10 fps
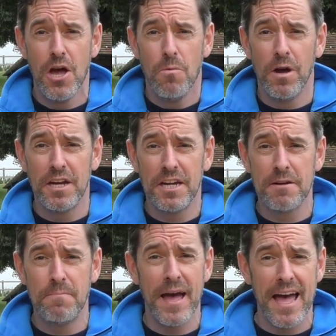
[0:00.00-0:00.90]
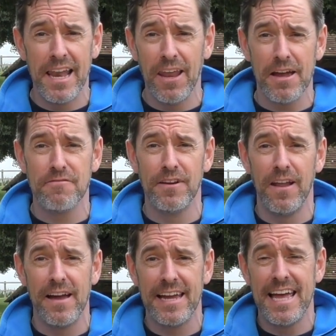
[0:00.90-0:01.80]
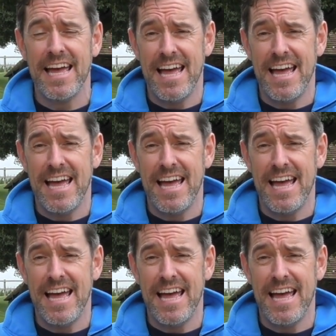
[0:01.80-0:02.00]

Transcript: We're going to compare like for like,